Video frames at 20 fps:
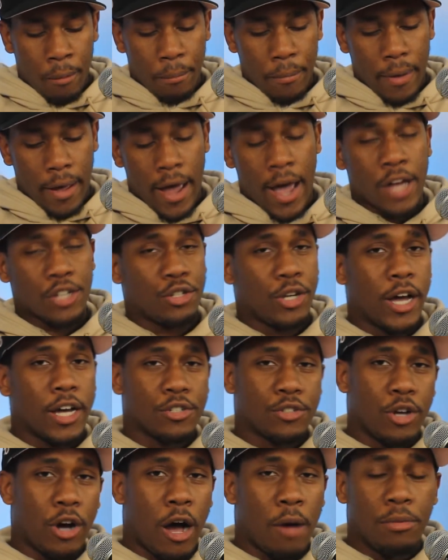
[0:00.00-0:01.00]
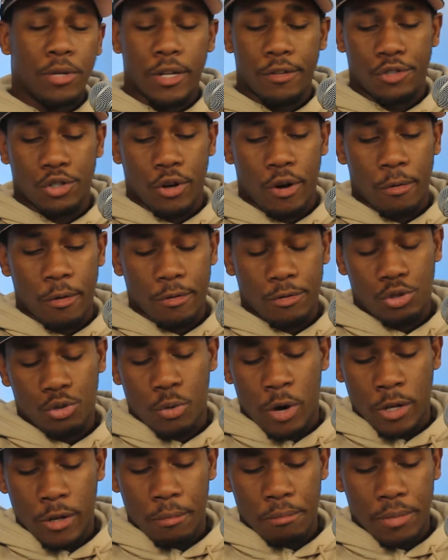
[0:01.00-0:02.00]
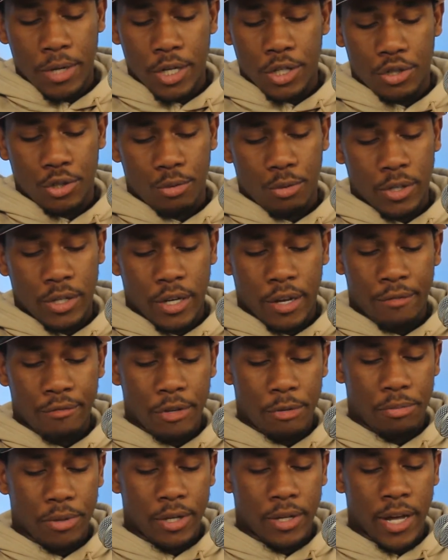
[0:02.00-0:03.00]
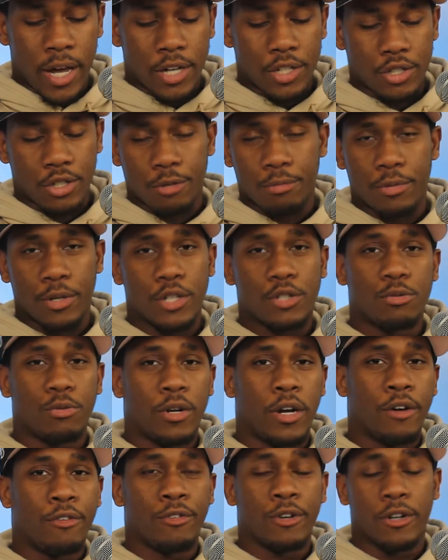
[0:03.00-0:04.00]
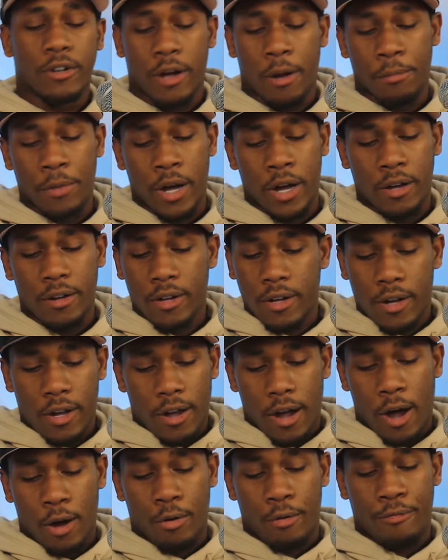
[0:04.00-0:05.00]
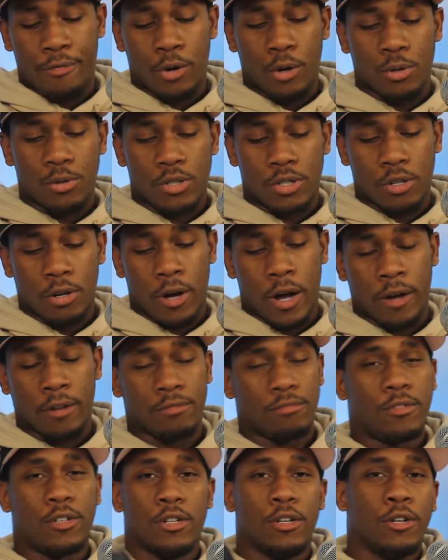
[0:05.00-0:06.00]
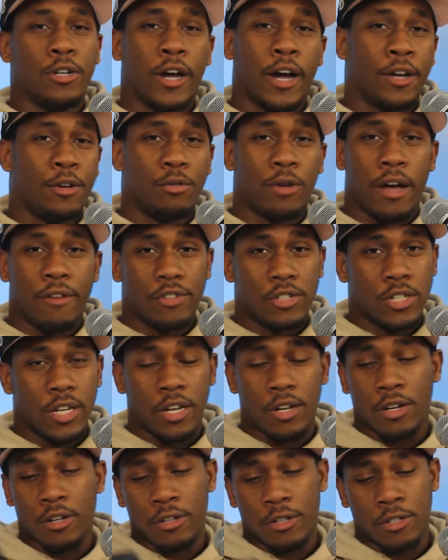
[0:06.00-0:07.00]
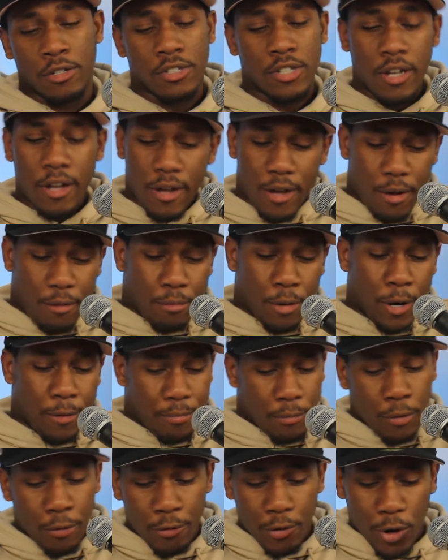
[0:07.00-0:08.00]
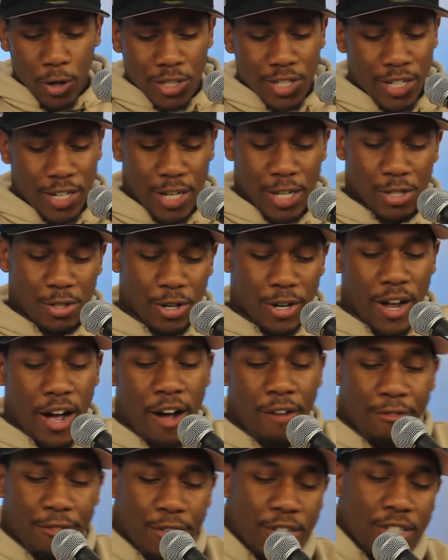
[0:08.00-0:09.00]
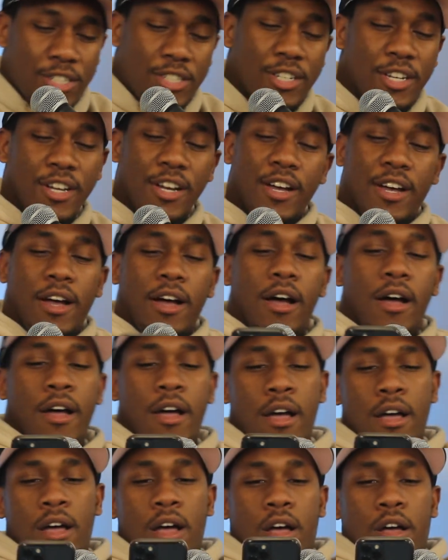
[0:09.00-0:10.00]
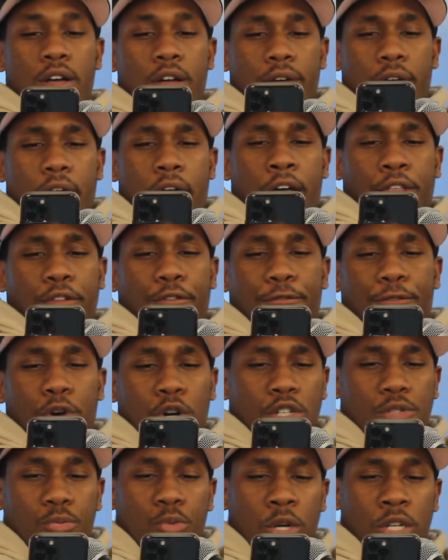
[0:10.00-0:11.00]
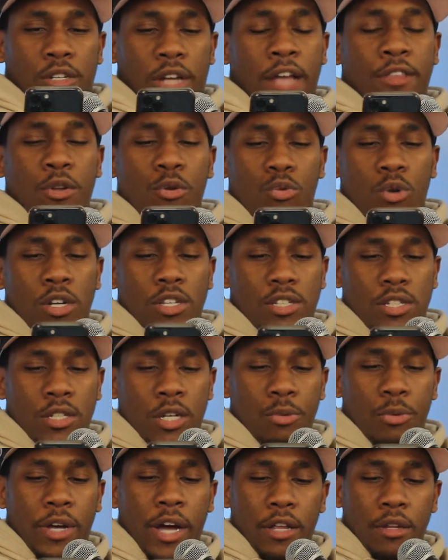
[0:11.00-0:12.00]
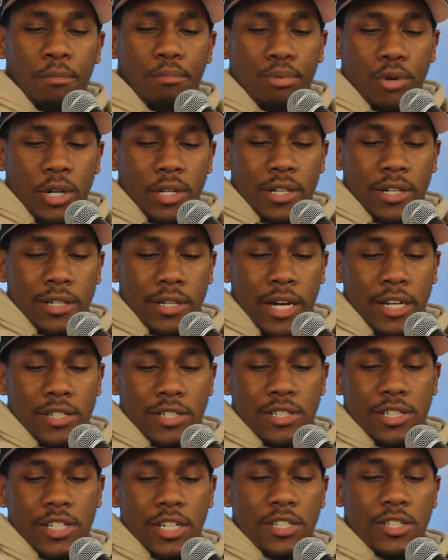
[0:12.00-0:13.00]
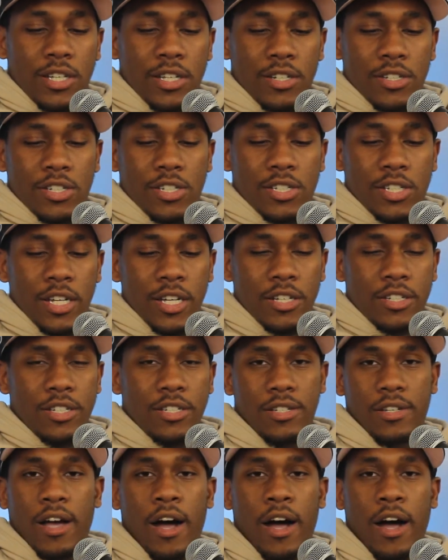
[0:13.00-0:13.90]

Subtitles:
As you guys know, I believe Joel Embiid should have won the MVP last year, but it's whatever. I don't vote, so I don't have a say in any of this. But moving on to the Eastern Conference. At the 1 seed, we got the Brooklyn Nets, 16-6.